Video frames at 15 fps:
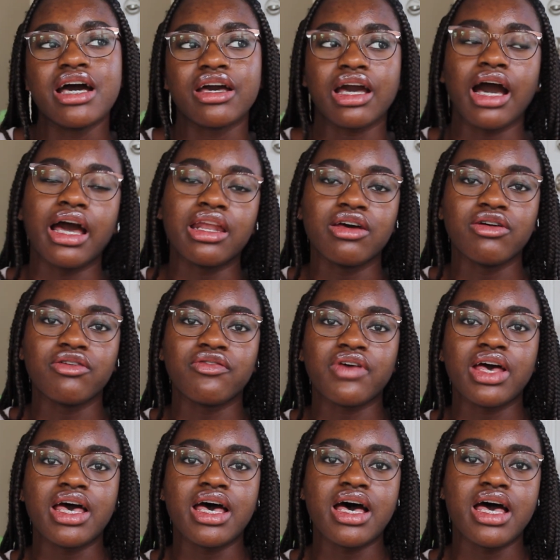Kind of
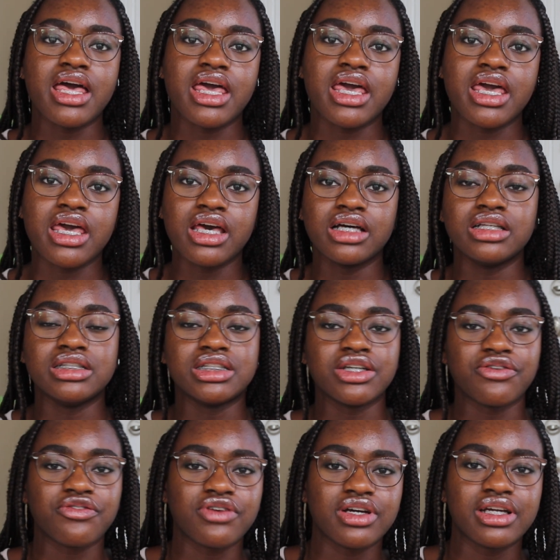a
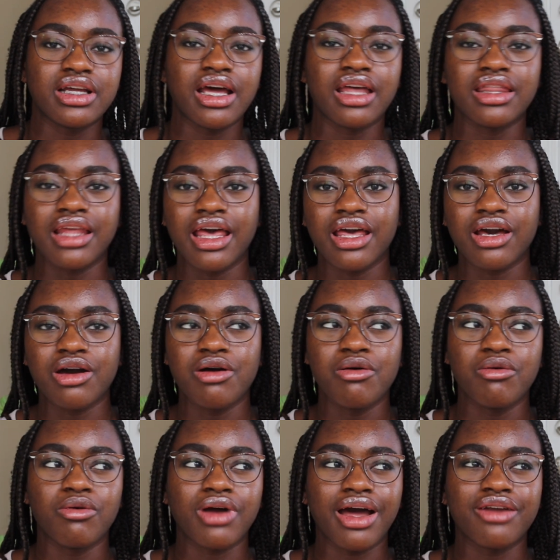different and like
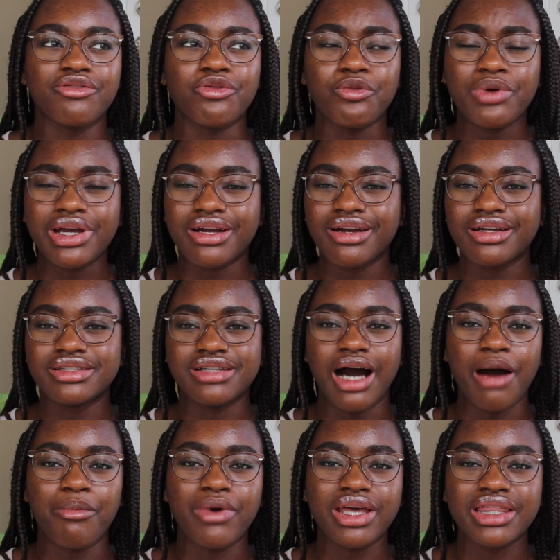kind of weird
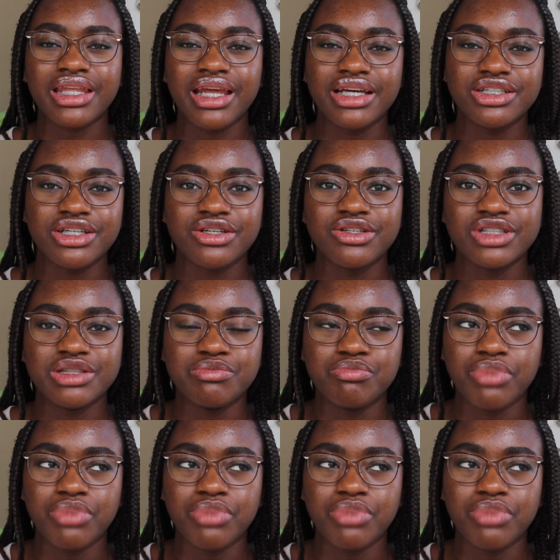topic that I chose,